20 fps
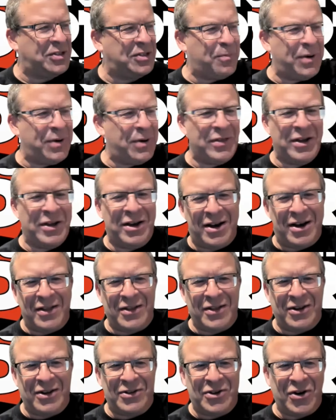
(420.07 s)
up on
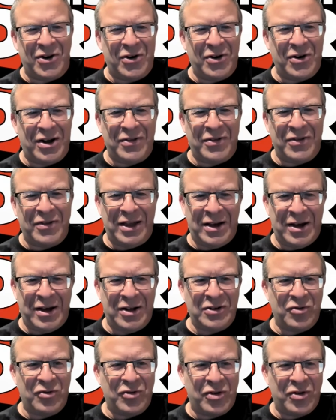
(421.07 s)
the turn on
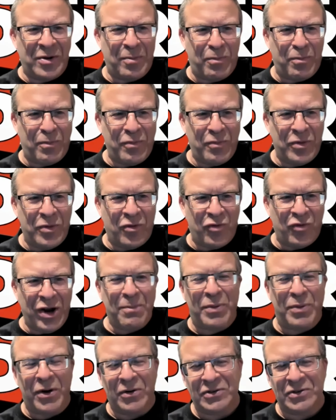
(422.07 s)
the
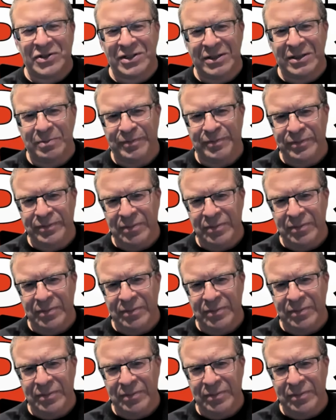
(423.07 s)
ring post.